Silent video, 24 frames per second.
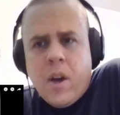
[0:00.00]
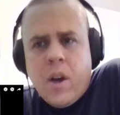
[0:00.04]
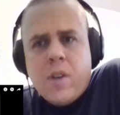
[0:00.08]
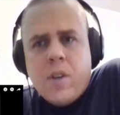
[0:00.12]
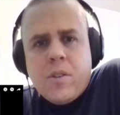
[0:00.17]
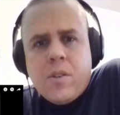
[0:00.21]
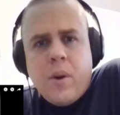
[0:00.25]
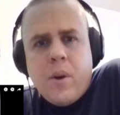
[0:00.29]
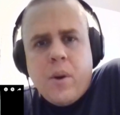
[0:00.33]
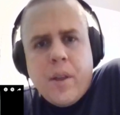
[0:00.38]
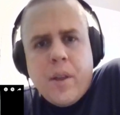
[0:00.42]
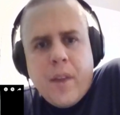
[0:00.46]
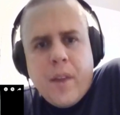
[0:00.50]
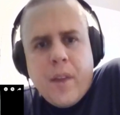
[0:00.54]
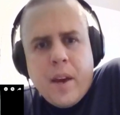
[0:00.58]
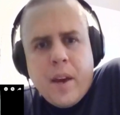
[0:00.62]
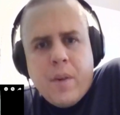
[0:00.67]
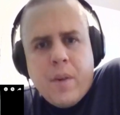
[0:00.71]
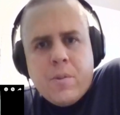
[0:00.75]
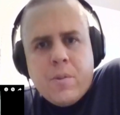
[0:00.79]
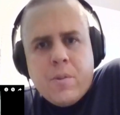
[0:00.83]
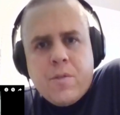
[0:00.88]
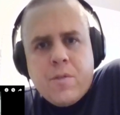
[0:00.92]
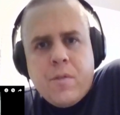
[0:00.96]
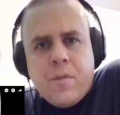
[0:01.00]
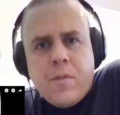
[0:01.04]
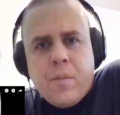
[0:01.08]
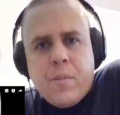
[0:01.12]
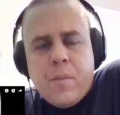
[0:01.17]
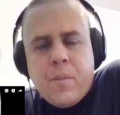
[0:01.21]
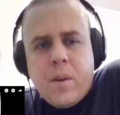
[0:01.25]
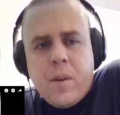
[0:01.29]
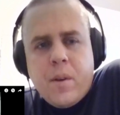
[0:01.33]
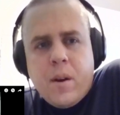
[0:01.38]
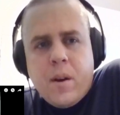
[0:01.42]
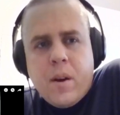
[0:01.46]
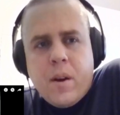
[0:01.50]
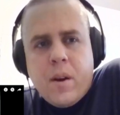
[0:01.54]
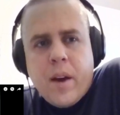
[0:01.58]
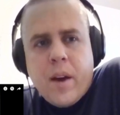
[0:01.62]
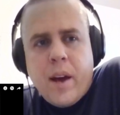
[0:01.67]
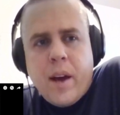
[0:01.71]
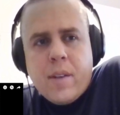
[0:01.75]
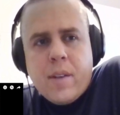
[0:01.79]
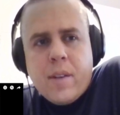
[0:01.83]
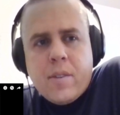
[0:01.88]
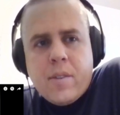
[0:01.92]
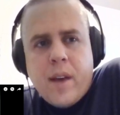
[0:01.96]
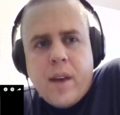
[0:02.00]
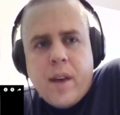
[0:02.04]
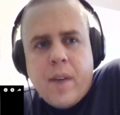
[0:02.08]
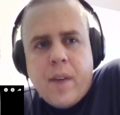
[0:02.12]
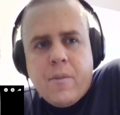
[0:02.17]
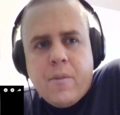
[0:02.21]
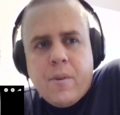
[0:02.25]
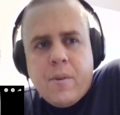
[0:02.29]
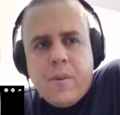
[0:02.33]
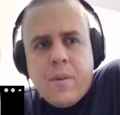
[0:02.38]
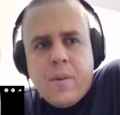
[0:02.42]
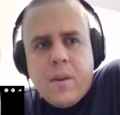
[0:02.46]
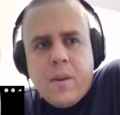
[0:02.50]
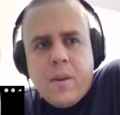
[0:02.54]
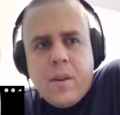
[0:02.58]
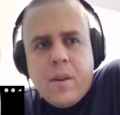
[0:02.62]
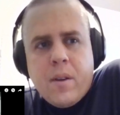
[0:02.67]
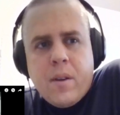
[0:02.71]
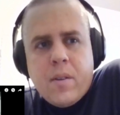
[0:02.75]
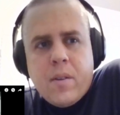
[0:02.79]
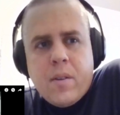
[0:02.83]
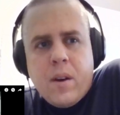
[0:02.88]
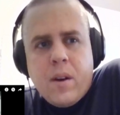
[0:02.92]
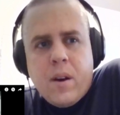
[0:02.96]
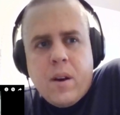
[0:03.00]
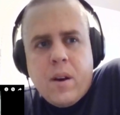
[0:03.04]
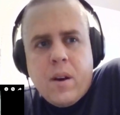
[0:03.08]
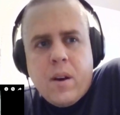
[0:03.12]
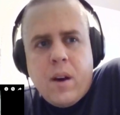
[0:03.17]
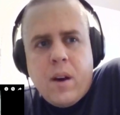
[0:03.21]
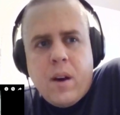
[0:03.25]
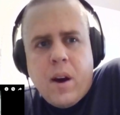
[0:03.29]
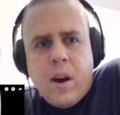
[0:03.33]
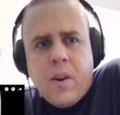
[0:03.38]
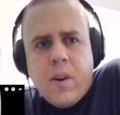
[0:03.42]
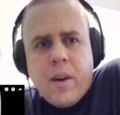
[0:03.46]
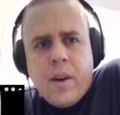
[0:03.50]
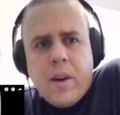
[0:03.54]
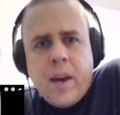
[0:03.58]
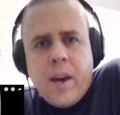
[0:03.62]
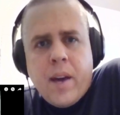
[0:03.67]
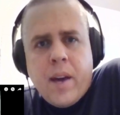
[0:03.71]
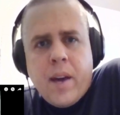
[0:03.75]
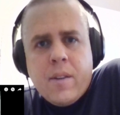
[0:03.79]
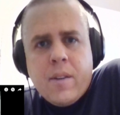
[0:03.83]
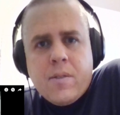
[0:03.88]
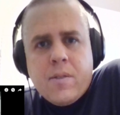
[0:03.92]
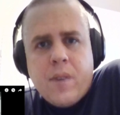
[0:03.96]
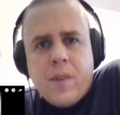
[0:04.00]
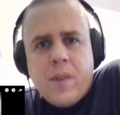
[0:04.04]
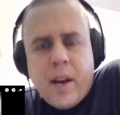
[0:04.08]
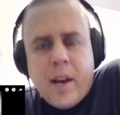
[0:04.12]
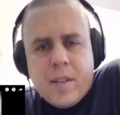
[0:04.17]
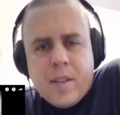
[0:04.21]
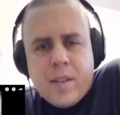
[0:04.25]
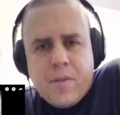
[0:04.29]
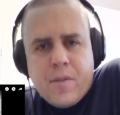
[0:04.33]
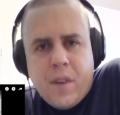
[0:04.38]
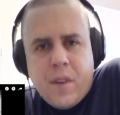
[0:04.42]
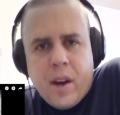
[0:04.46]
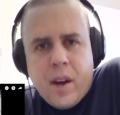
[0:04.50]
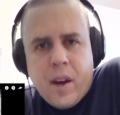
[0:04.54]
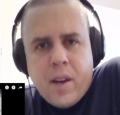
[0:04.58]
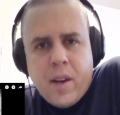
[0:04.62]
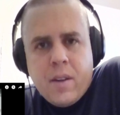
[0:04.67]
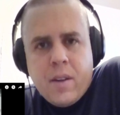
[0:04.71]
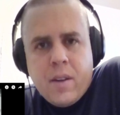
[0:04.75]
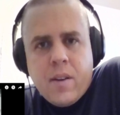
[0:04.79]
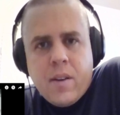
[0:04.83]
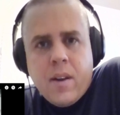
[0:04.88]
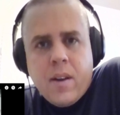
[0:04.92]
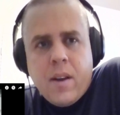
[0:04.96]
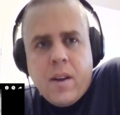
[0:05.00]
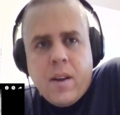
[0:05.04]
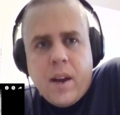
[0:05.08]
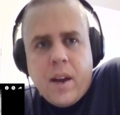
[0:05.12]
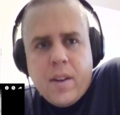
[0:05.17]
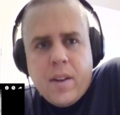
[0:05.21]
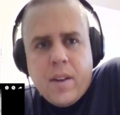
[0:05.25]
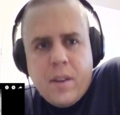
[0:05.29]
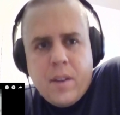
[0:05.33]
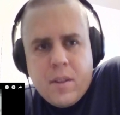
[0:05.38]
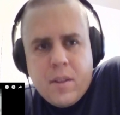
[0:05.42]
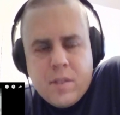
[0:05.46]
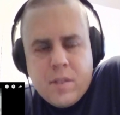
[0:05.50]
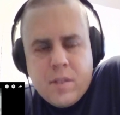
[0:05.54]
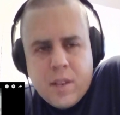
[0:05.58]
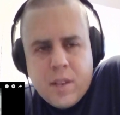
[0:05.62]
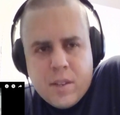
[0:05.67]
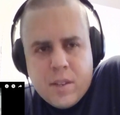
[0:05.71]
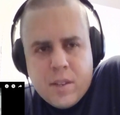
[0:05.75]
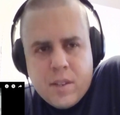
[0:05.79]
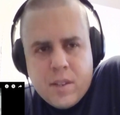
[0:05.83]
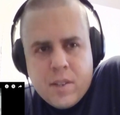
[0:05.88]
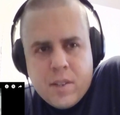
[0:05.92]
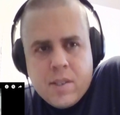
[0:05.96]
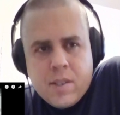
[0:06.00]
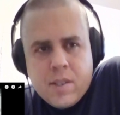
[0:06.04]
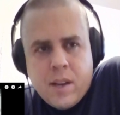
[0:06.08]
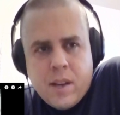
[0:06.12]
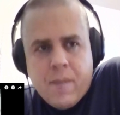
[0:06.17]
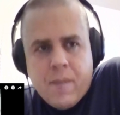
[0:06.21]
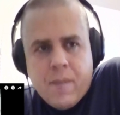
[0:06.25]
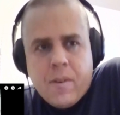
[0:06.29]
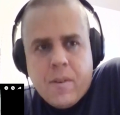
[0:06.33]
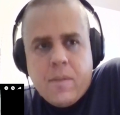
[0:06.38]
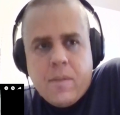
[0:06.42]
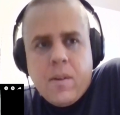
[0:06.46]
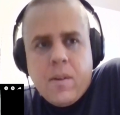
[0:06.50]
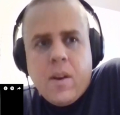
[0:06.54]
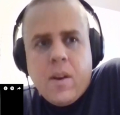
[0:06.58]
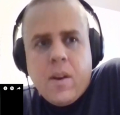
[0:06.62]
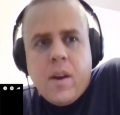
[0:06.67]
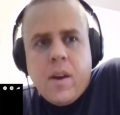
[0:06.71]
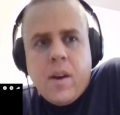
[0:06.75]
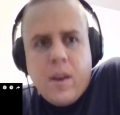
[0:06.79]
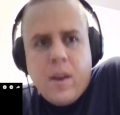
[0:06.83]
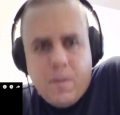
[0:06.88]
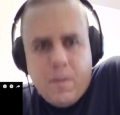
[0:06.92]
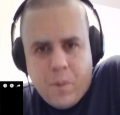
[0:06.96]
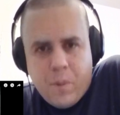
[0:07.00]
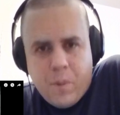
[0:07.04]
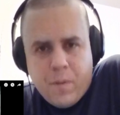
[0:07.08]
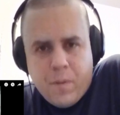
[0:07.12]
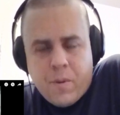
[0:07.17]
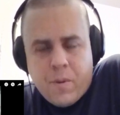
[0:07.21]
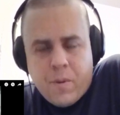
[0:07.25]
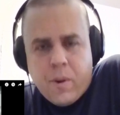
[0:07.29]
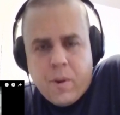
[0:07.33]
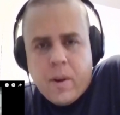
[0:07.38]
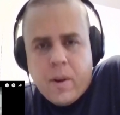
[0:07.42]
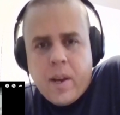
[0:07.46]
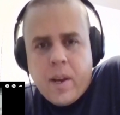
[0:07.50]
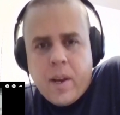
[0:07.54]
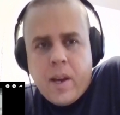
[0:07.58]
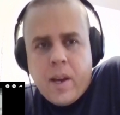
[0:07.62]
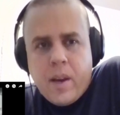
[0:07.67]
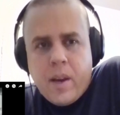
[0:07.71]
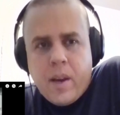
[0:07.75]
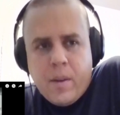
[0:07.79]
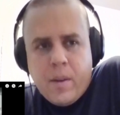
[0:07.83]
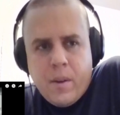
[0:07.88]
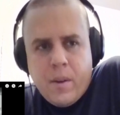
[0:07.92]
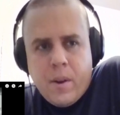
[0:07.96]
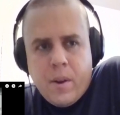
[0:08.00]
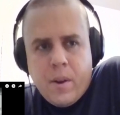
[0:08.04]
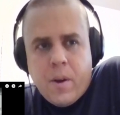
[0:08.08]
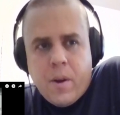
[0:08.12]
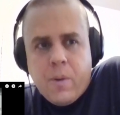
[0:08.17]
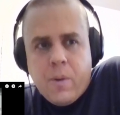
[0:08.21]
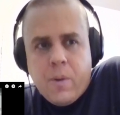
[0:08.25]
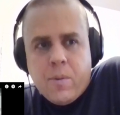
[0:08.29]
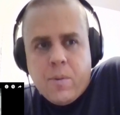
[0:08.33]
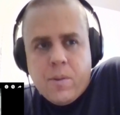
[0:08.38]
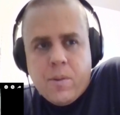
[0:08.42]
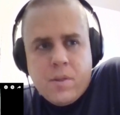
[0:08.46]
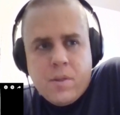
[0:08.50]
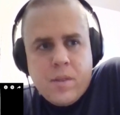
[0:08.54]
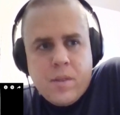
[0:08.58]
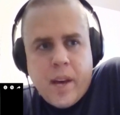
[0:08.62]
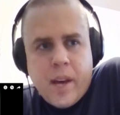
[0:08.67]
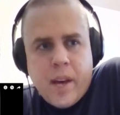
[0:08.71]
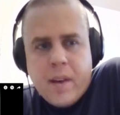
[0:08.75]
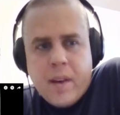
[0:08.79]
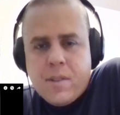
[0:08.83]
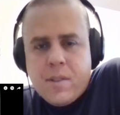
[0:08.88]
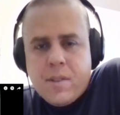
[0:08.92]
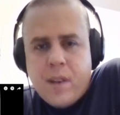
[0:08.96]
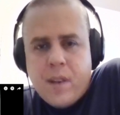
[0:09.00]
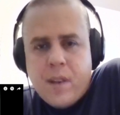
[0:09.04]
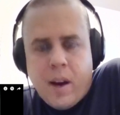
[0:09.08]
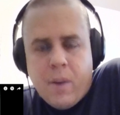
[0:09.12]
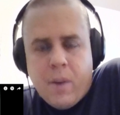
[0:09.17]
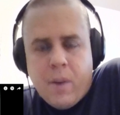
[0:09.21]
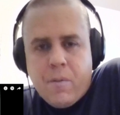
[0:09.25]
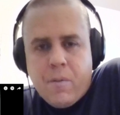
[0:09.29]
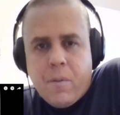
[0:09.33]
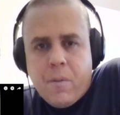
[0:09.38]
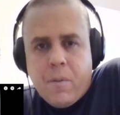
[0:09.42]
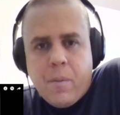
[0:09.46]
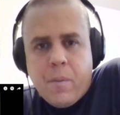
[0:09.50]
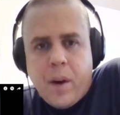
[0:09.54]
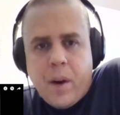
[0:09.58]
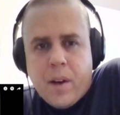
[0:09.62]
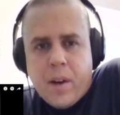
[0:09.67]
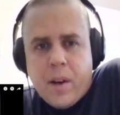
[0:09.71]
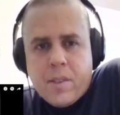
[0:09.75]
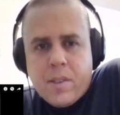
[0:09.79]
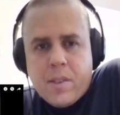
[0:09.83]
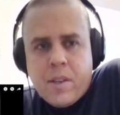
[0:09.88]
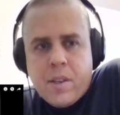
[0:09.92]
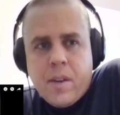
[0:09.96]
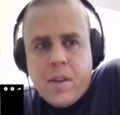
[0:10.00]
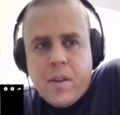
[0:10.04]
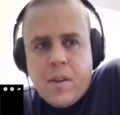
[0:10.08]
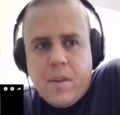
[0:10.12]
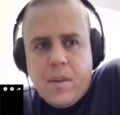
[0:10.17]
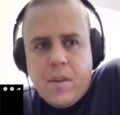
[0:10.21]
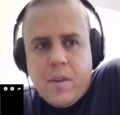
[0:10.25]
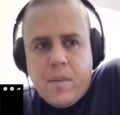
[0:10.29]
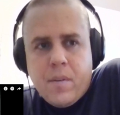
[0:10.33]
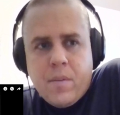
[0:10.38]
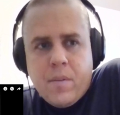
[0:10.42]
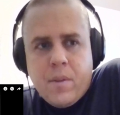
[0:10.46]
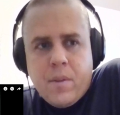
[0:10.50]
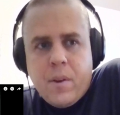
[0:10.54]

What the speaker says: So I think it was from guys after Ali had his last fight in 1967 before he, was exiled from boxing and,